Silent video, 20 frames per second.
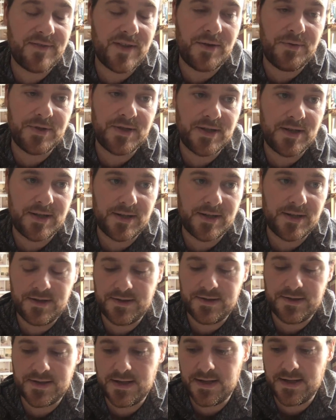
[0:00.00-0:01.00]
they were
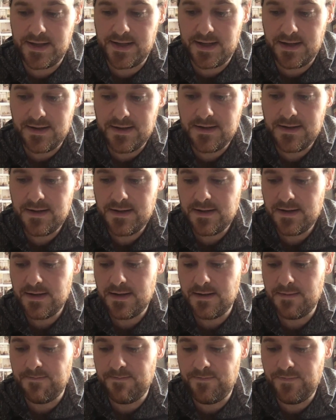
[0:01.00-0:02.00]
diagnosed early
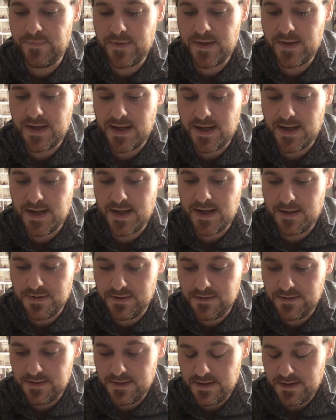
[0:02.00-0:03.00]

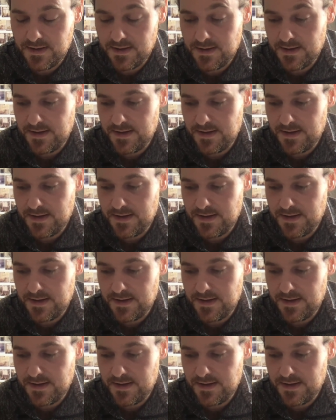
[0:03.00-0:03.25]
happen.